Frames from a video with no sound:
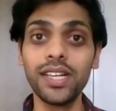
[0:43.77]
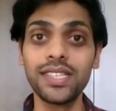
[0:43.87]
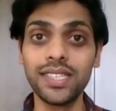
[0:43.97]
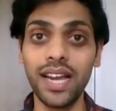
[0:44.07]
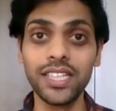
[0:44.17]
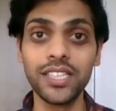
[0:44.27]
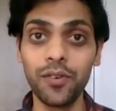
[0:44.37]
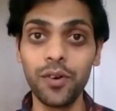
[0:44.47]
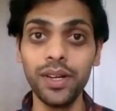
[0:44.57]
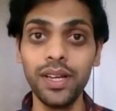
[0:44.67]
stands
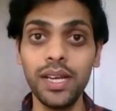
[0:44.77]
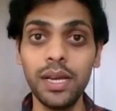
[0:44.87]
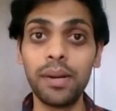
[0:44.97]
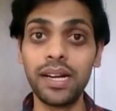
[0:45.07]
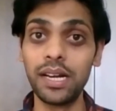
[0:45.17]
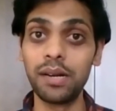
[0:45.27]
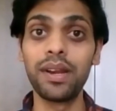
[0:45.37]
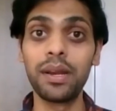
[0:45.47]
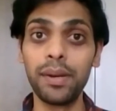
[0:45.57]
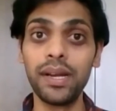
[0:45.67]
for, but let me
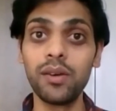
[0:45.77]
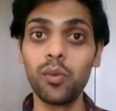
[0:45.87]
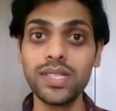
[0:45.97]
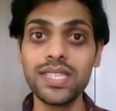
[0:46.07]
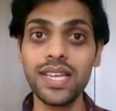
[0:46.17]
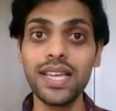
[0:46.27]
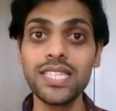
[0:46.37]
repeat it once again.